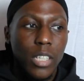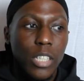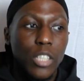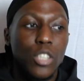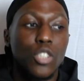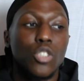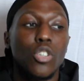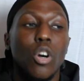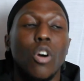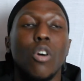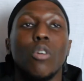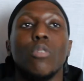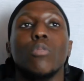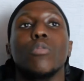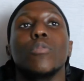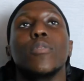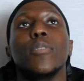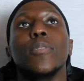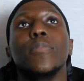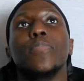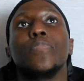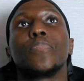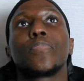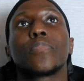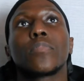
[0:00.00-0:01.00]
So
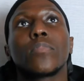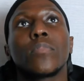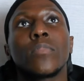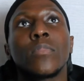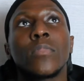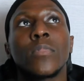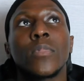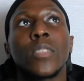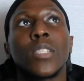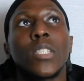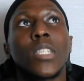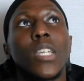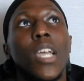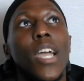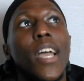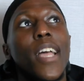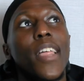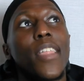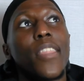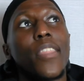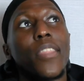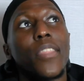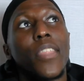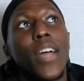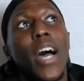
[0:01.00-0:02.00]

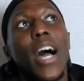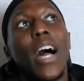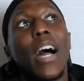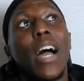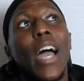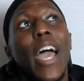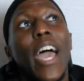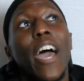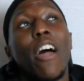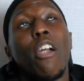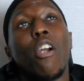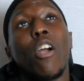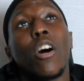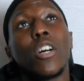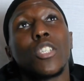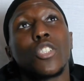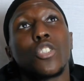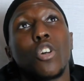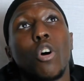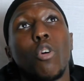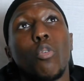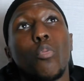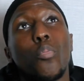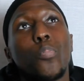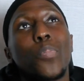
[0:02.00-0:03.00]
that era,
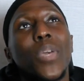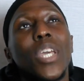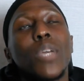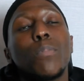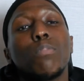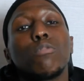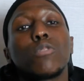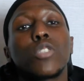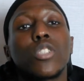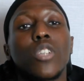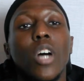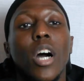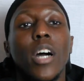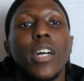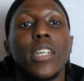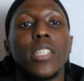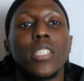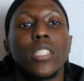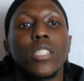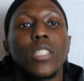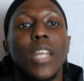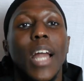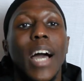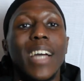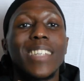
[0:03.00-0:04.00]
so people started
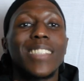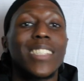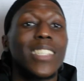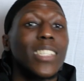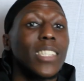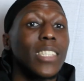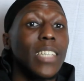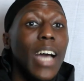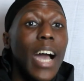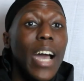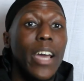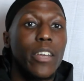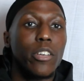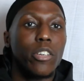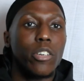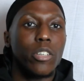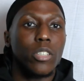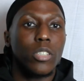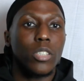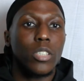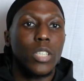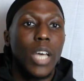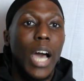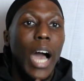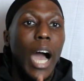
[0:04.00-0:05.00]
like
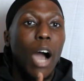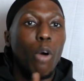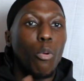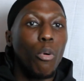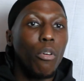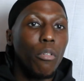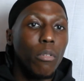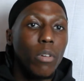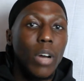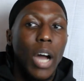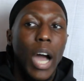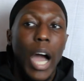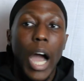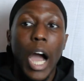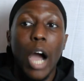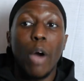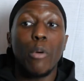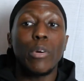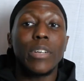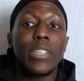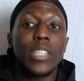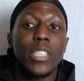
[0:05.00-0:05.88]
designers, our our